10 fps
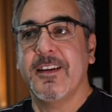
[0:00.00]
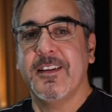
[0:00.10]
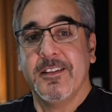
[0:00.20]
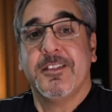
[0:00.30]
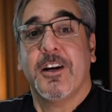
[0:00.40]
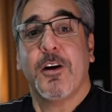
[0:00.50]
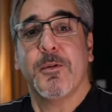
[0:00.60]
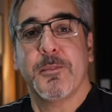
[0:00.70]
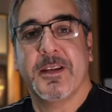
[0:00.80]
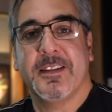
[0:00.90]
it is the
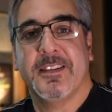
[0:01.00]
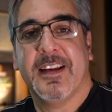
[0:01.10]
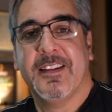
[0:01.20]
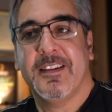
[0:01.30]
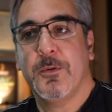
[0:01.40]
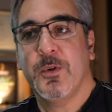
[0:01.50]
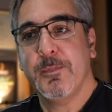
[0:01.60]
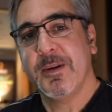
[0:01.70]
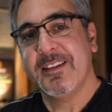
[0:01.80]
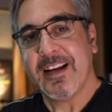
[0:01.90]
government and
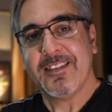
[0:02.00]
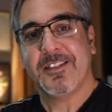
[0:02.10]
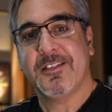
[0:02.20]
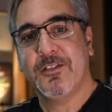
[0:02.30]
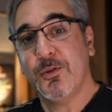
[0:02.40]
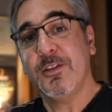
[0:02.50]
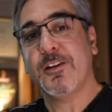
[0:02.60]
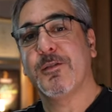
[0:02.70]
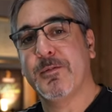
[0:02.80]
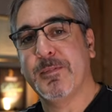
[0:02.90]
we pay taxes to the
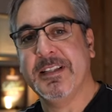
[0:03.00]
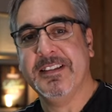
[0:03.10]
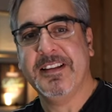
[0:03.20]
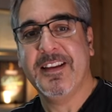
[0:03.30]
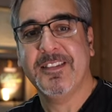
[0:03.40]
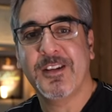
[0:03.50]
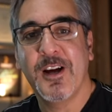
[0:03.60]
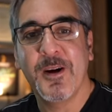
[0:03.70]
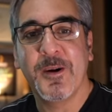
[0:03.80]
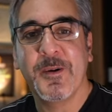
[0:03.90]
government.
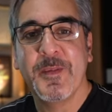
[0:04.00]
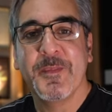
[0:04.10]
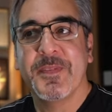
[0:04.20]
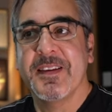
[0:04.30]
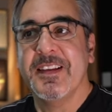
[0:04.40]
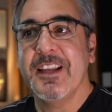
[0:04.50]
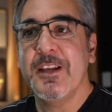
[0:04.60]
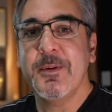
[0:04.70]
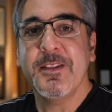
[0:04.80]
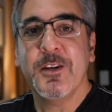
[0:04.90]
So
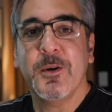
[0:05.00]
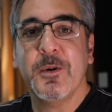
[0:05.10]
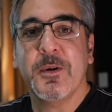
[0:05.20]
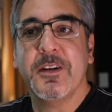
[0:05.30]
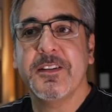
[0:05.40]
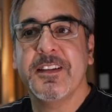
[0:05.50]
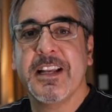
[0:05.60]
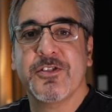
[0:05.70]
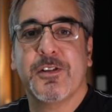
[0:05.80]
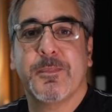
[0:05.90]
even though the
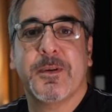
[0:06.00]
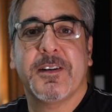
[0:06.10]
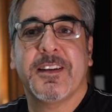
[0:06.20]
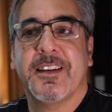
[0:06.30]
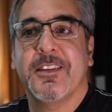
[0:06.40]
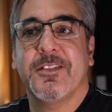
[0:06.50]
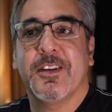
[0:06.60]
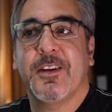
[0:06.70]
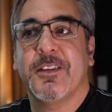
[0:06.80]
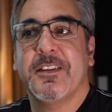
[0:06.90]
national park is
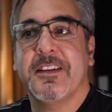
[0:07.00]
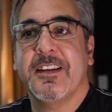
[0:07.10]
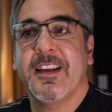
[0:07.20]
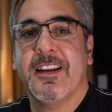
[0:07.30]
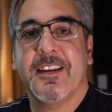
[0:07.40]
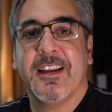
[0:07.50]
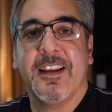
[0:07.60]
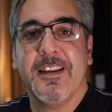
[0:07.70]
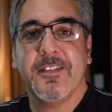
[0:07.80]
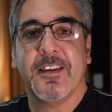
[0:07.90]
not getting
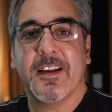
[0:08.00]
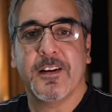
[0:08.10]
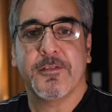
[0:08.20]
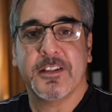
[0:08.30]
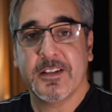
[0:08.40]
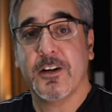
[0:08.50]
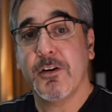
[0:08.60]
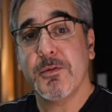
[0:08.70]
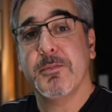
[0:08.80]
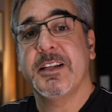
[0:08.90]
anything out of it, the
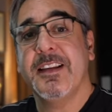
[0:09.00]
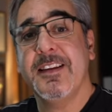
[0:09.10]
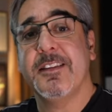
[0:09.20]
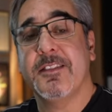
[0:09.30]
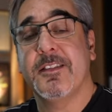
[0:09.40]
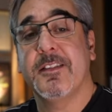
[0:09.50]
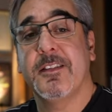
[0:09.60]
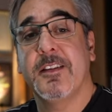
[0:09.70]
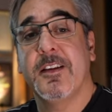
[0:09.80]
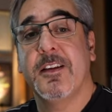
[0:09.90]
government is,
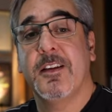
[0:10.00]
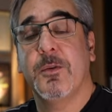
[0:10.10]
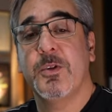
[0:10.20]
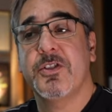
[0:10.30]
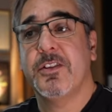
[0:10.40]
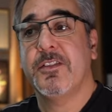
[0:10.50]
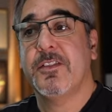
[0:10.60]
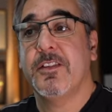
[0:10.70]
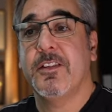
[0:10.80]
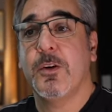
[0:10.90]
which
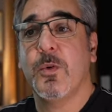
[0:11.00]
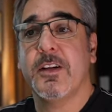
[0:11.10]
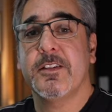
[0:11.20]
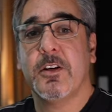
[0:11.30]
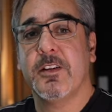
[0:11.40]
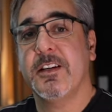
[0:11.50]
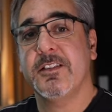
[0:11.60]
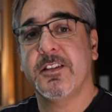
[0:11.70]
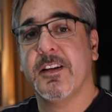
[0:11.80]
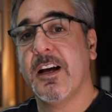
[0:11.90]
is the one
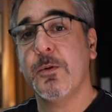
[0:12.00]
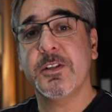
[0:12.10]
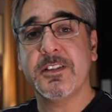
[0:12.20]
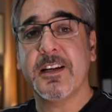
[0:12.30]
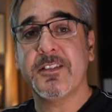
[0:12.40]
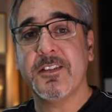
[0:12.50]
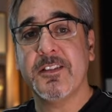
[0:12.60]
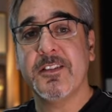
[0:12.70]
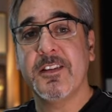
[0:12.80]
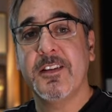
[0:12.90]
collecting our
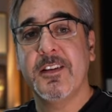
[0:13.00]
taxes